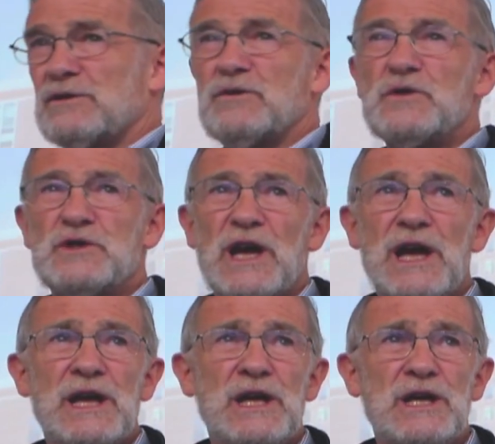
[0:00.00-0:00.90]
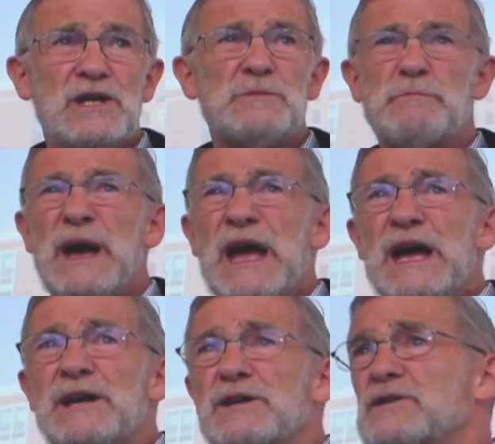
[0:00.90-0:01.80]
to say he is
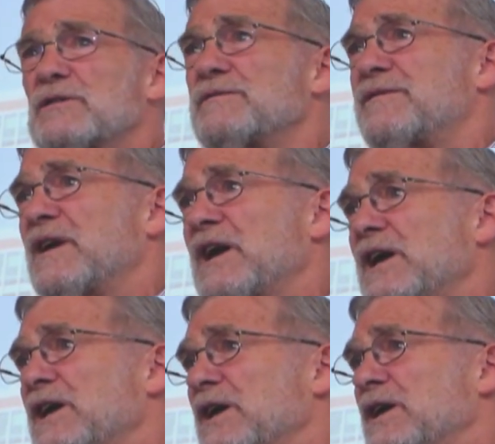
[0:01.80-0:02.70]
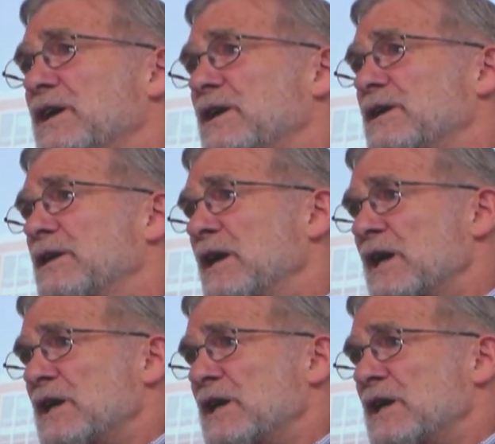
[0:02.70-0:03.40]
bad is the Fed.